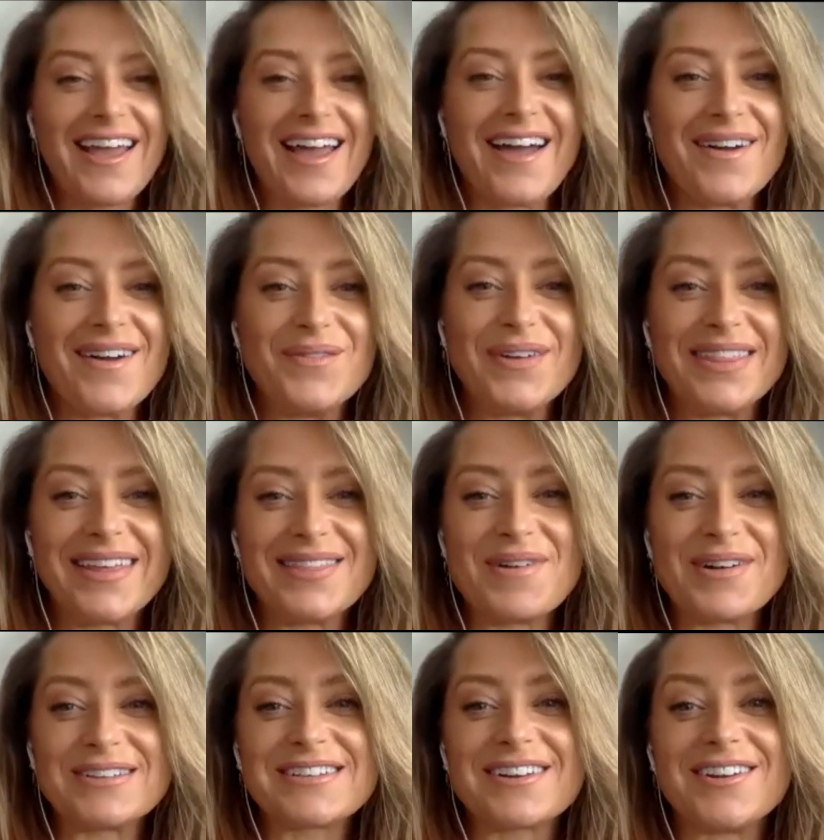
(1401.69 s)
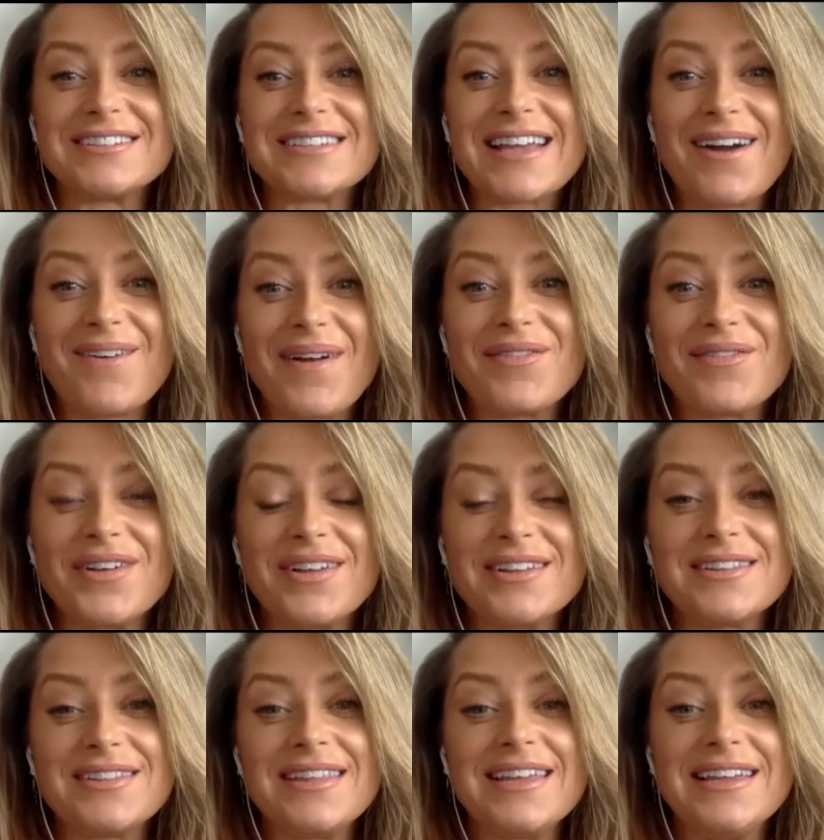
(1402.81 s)
um, within the masterclass however
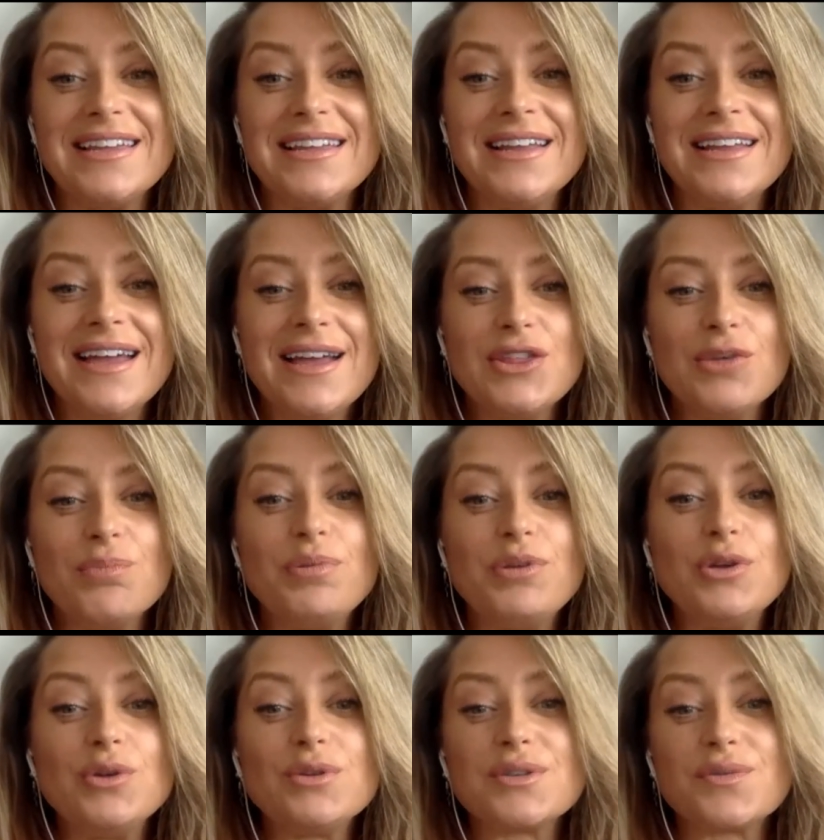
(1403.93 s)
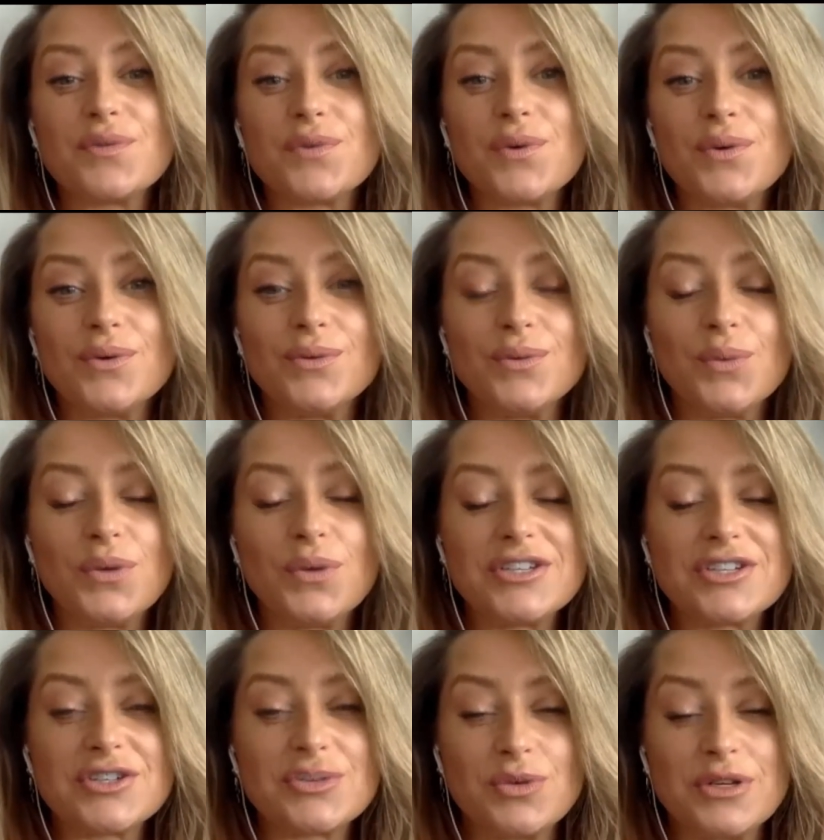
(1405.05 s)
the the beautiful
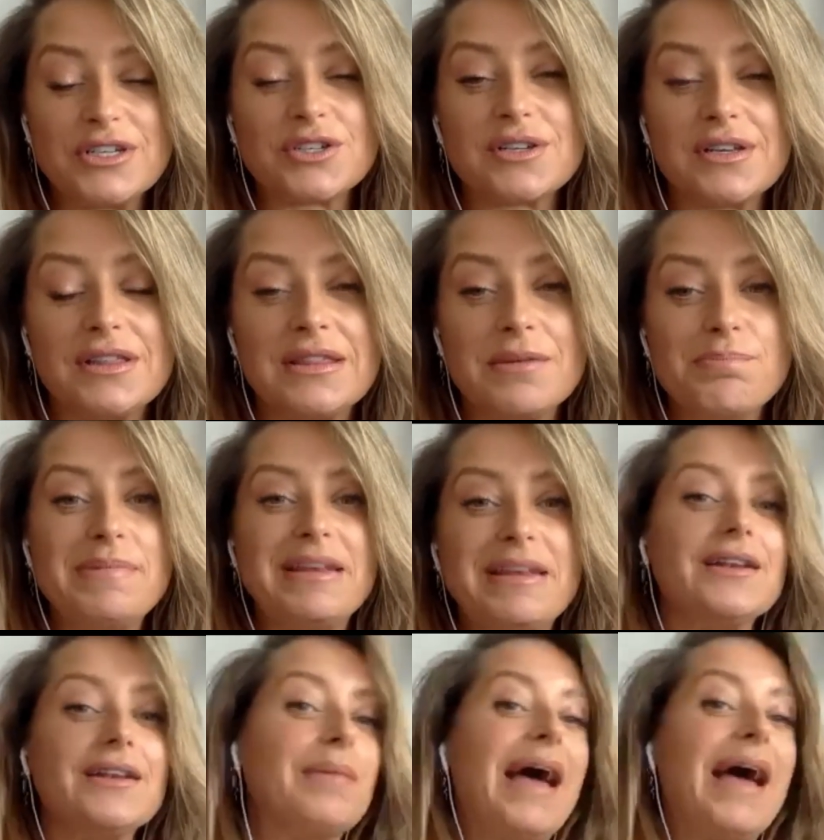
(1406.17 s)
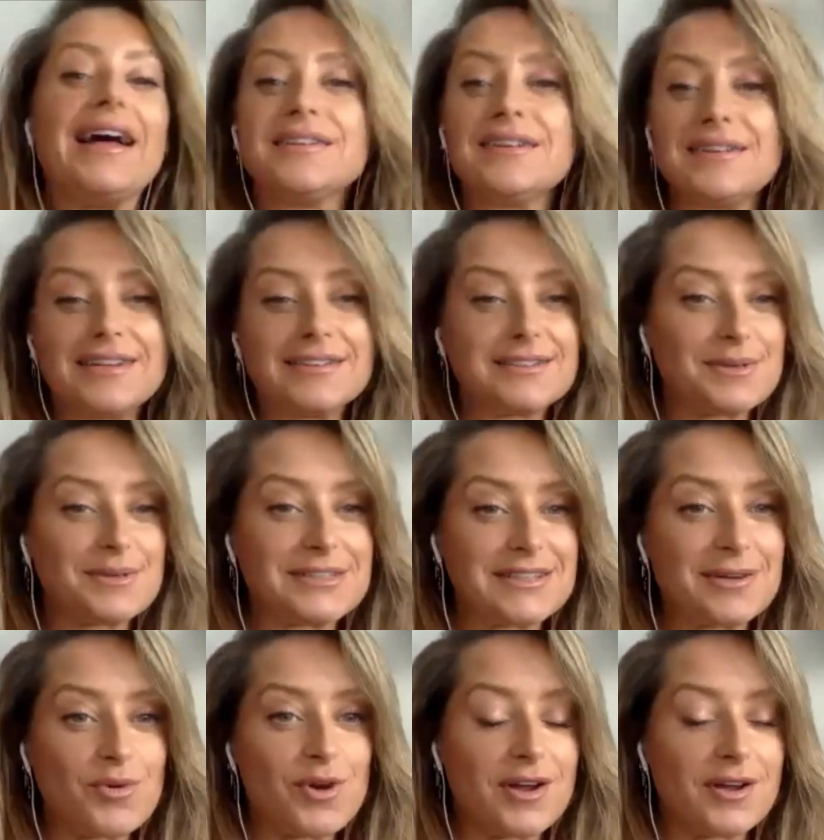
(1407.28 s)
which which the middleman as as
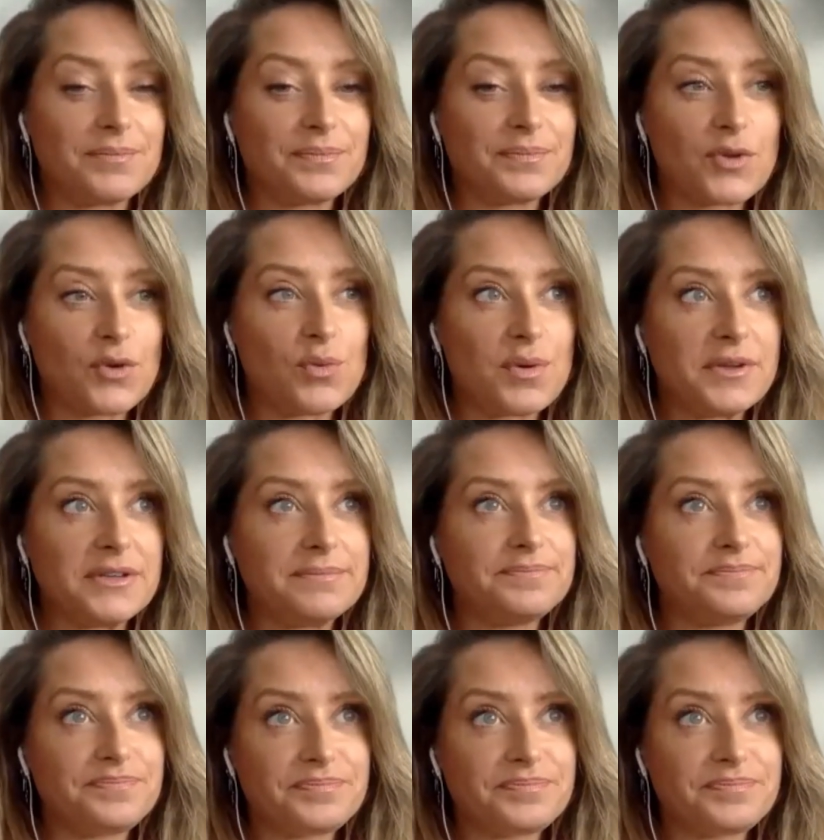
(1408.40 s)
it were or woman